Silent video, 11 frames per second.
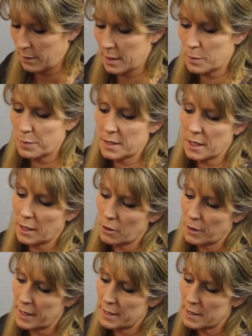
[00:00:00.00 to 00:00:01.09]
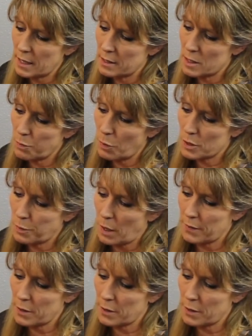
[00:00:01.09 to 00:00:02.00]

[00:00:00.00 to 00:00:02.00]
This particular, inside the sports bra,